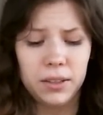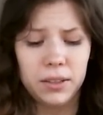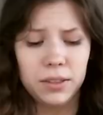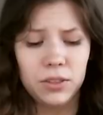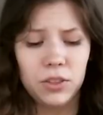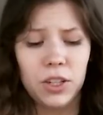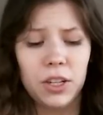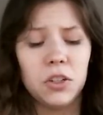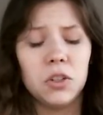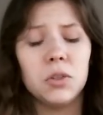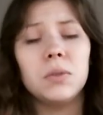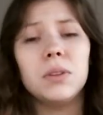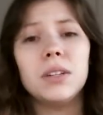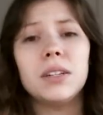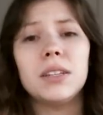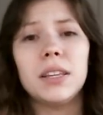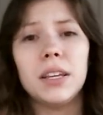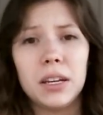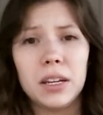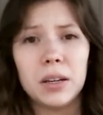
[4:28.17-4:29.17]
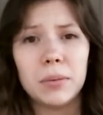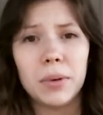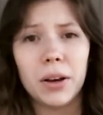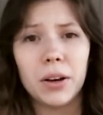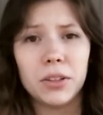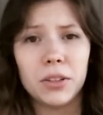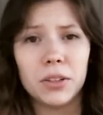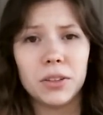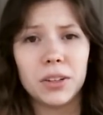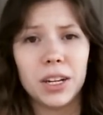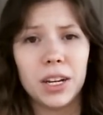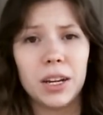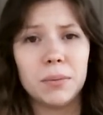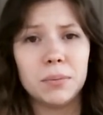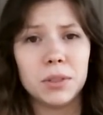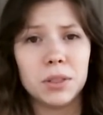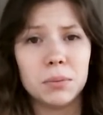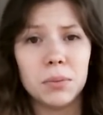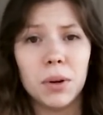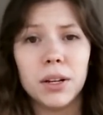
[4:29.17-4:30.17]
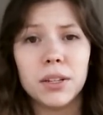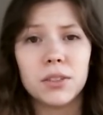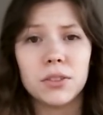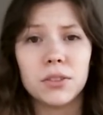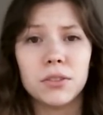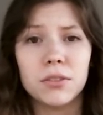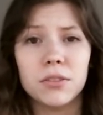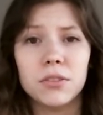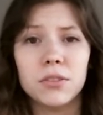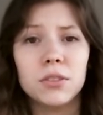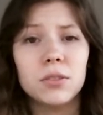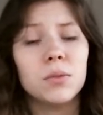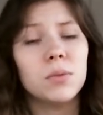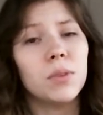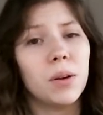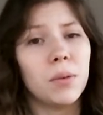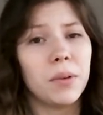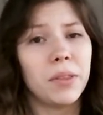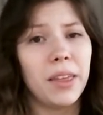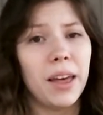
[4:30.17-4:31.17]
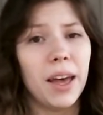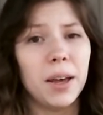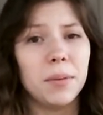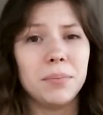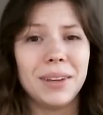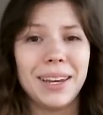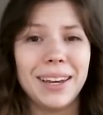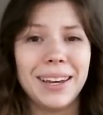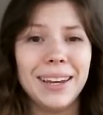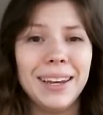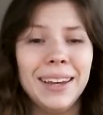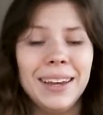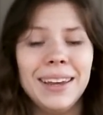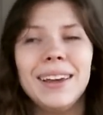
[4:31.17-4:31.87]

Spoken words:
change one thing about your game's monsters, what would that be?